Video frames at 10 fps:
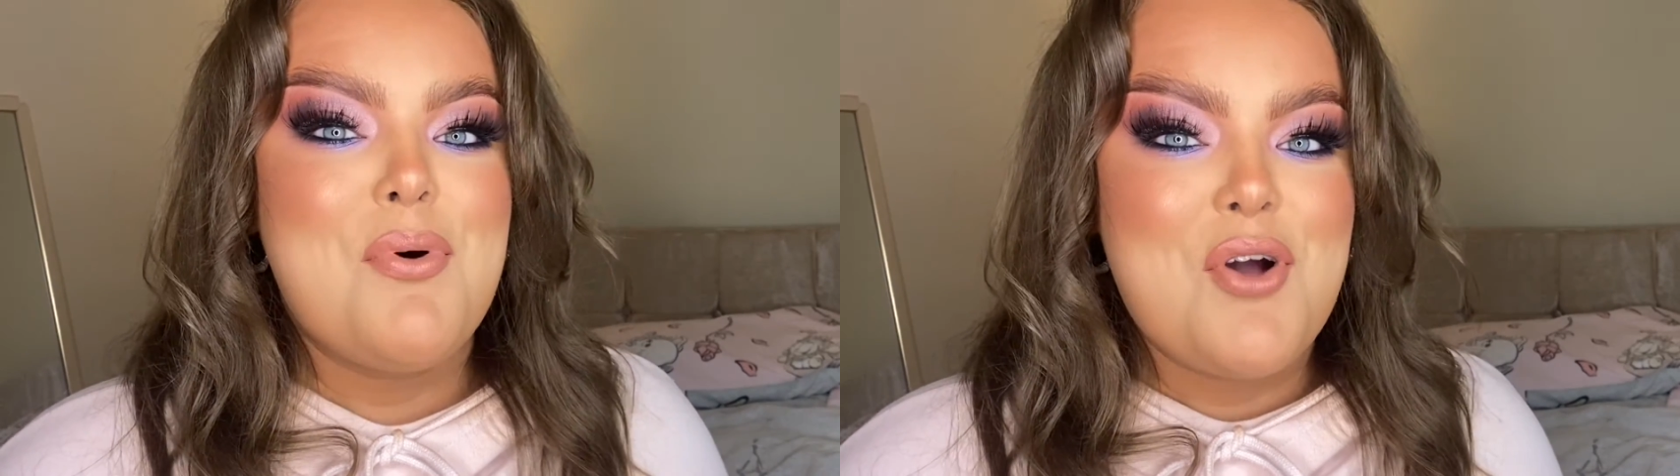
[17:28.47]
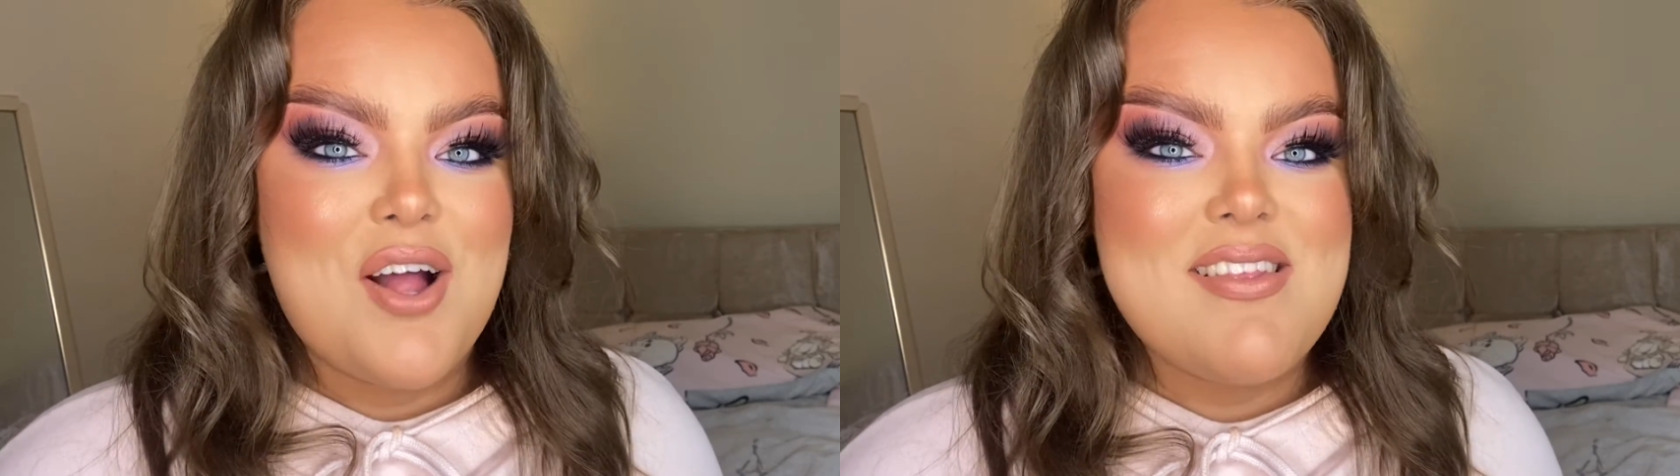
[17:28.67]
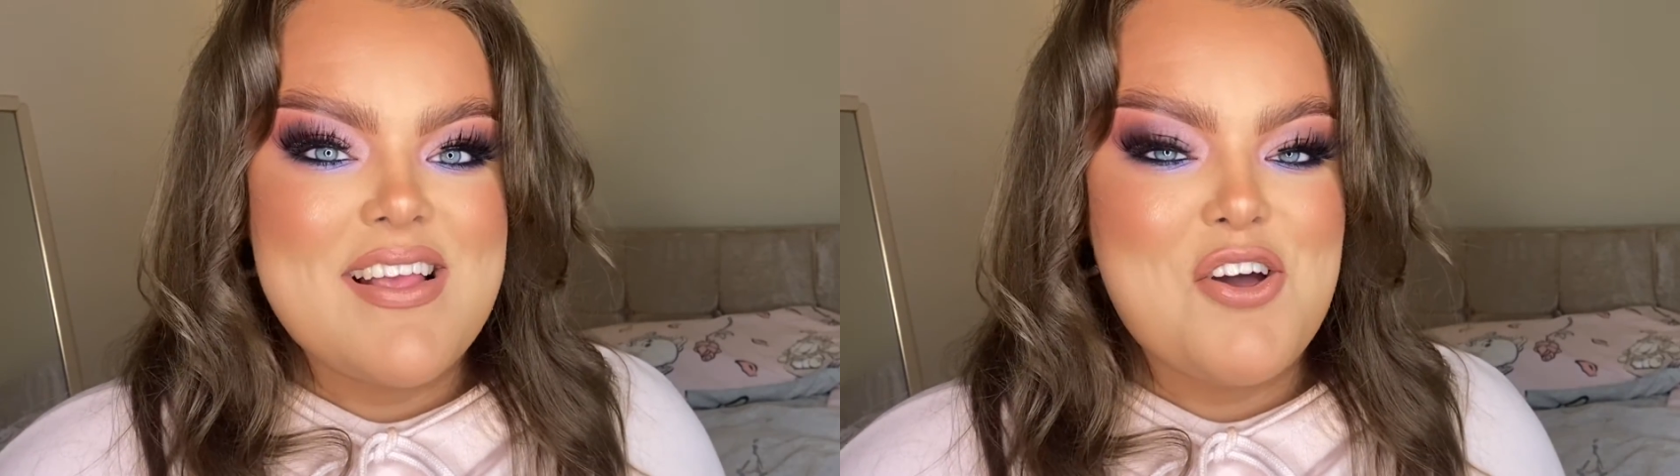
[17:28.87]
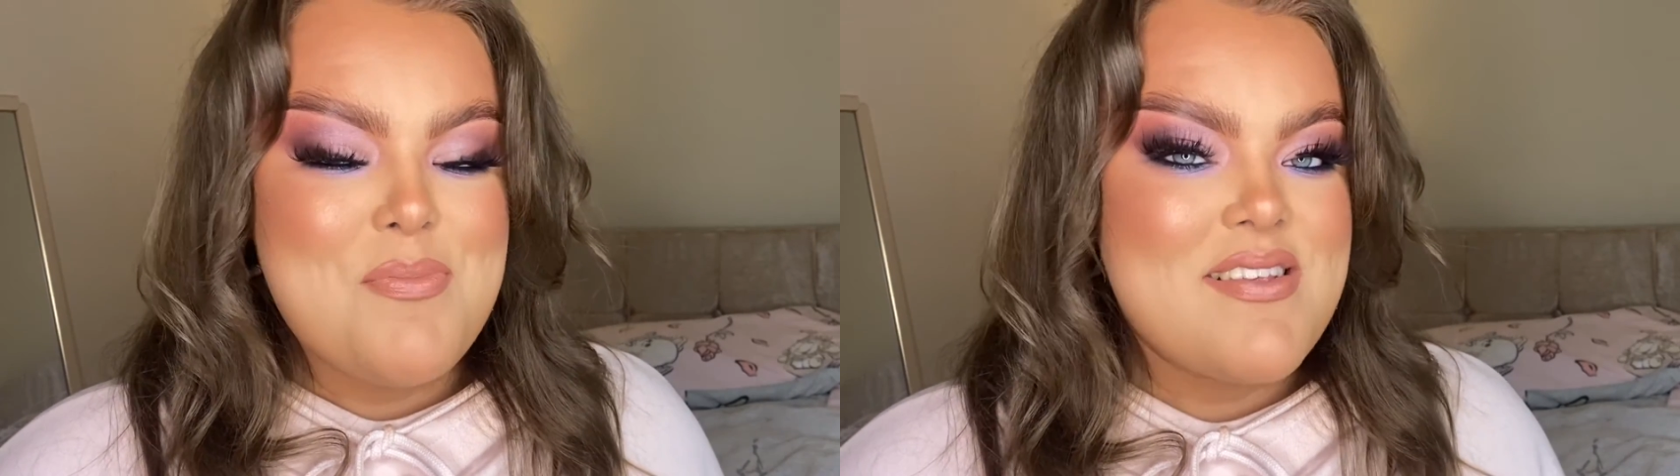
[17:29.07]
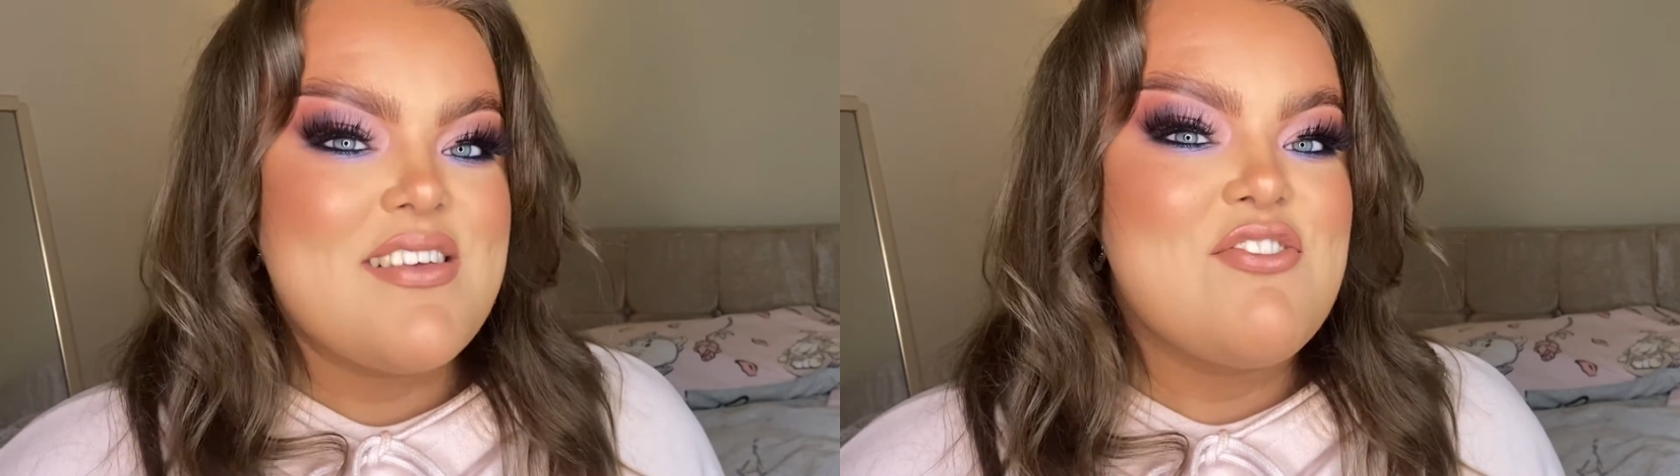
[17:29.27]
content
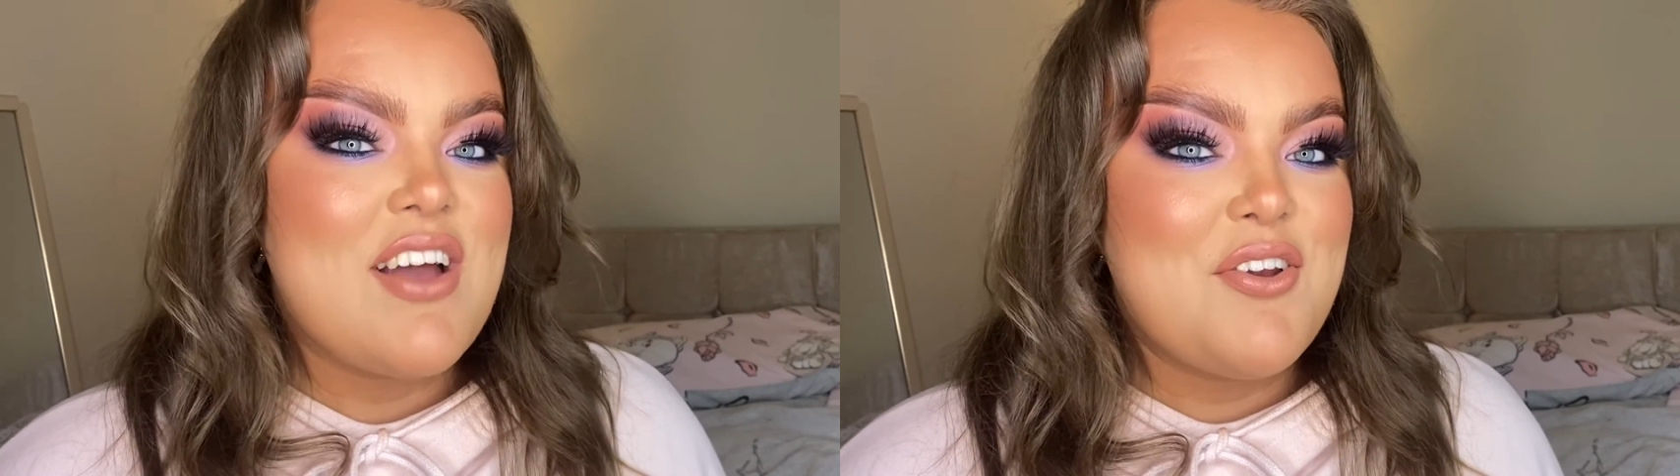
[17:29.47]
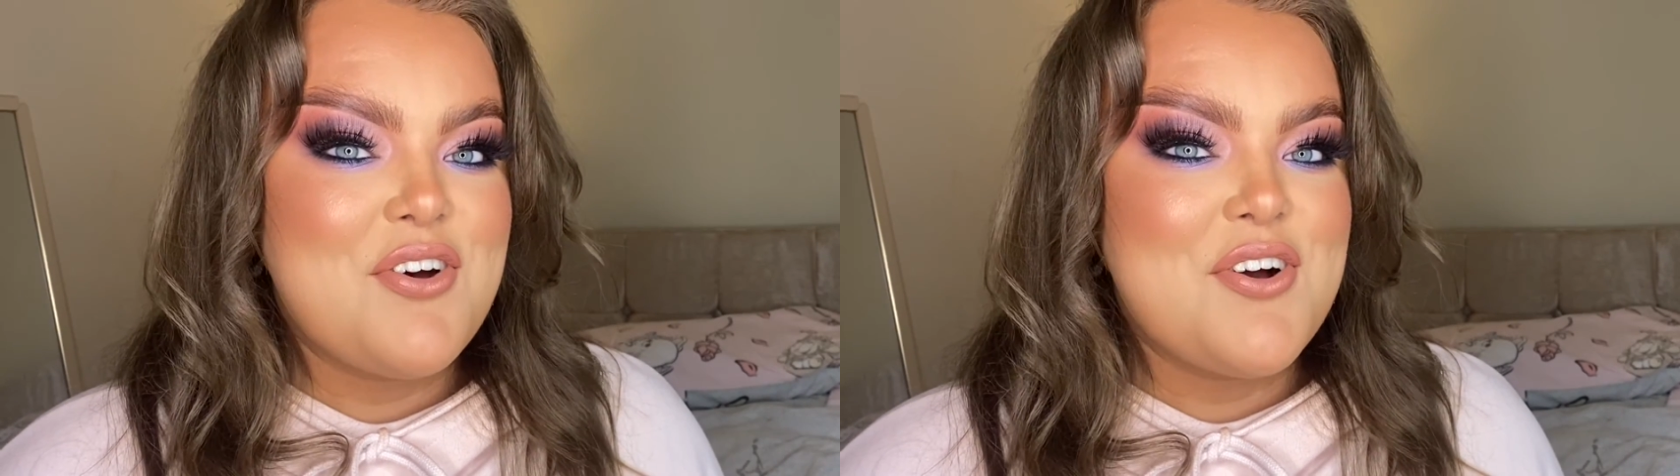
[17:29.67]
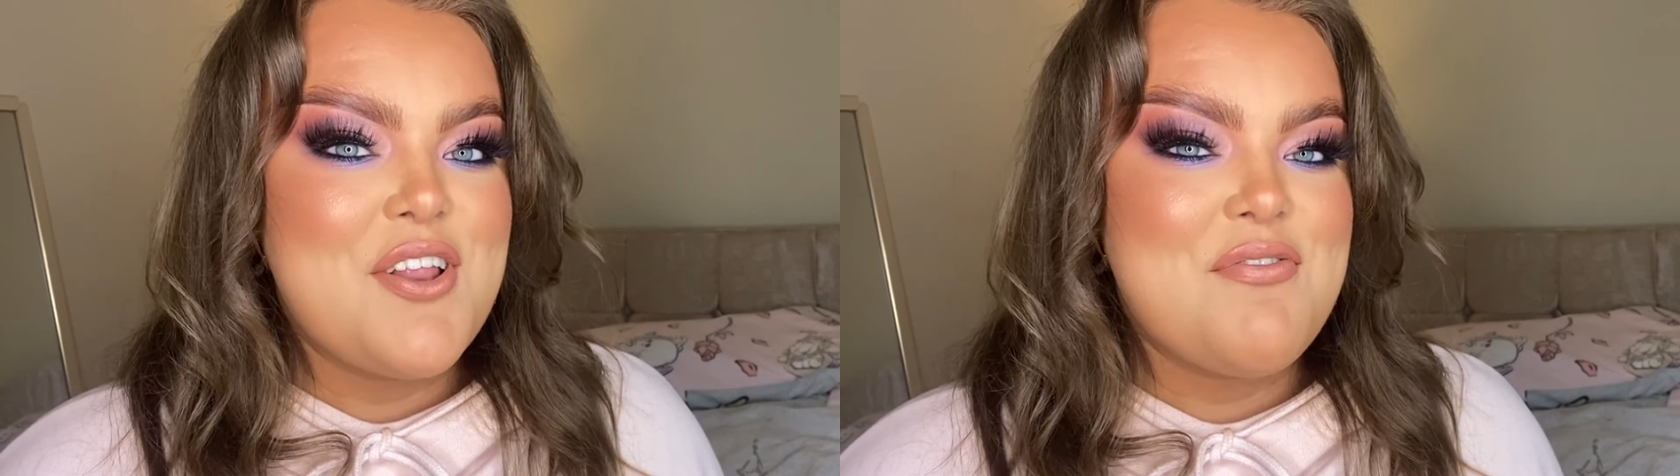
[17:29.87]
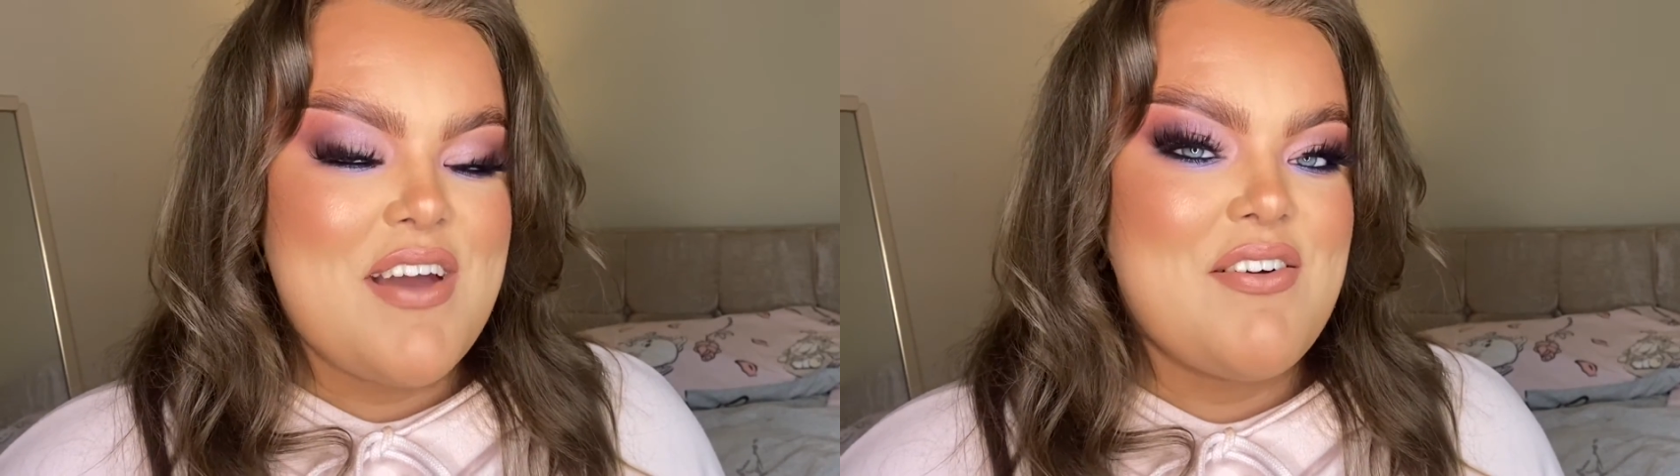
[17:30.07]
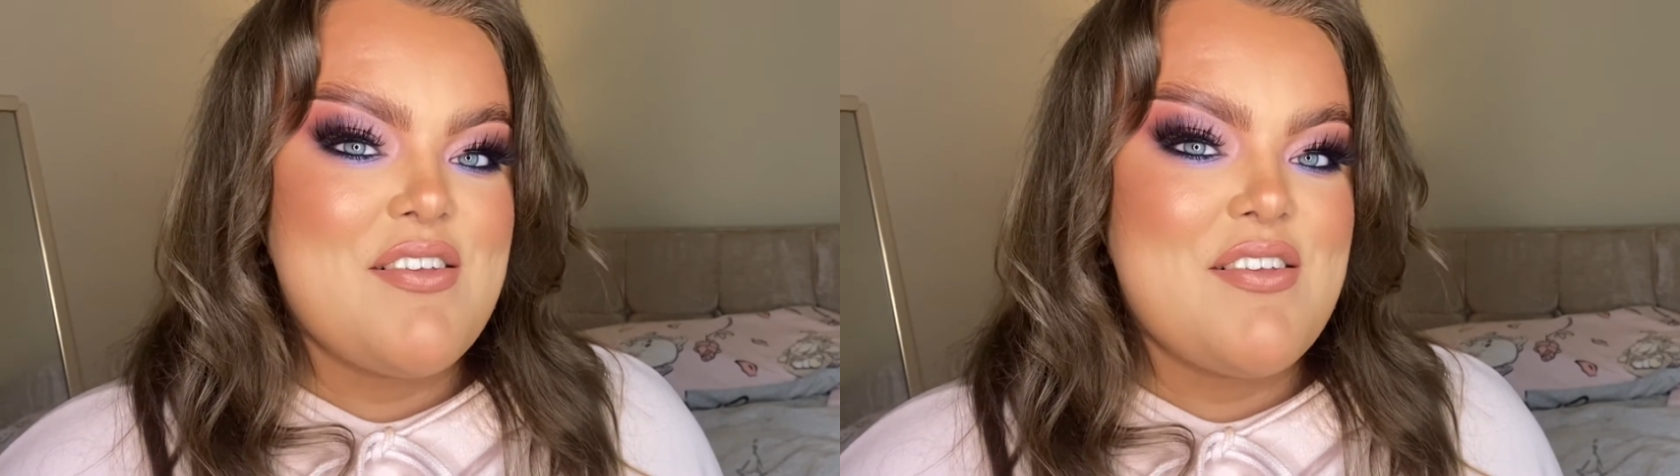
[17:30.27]
coming to this channel very